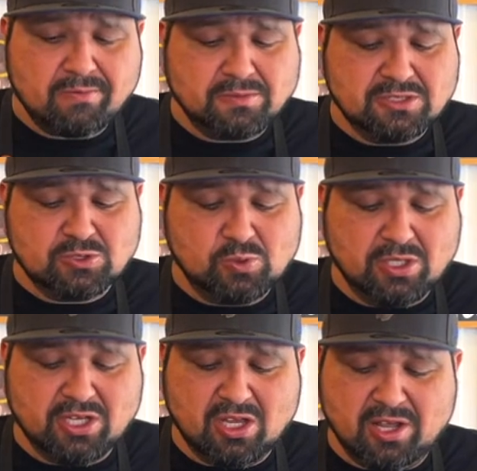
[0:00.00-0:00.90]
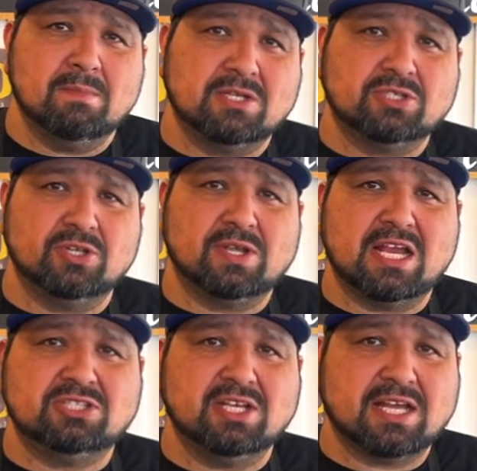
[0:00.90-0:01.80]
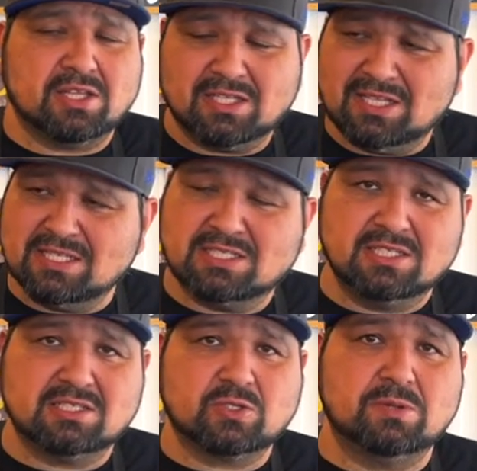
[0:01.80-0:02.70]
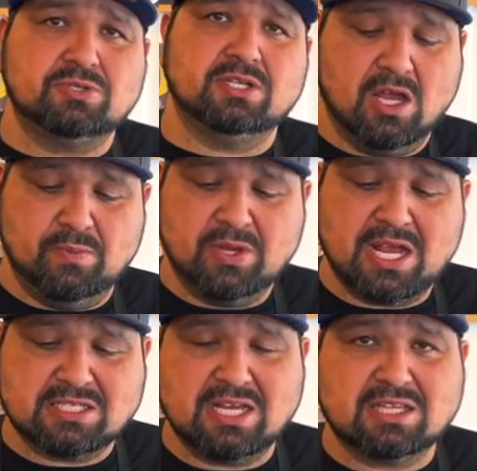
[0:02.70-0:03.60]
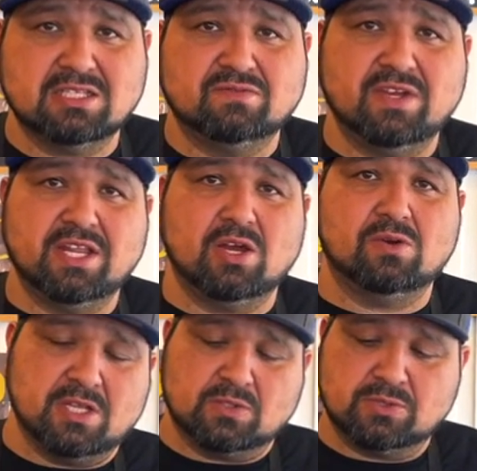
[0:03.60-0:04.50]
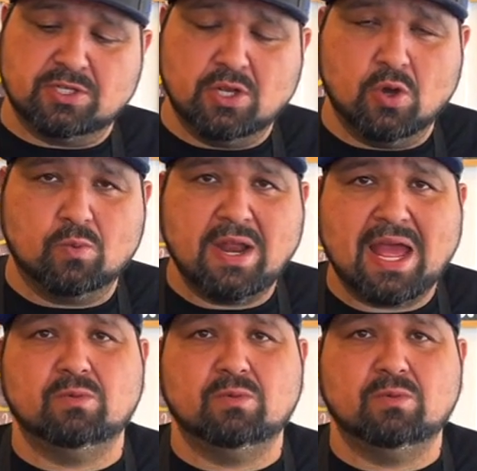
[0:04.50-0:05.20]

this is really good. Make sure you guys check out the links in the description. Hope you guys like this video. This was the No Wrap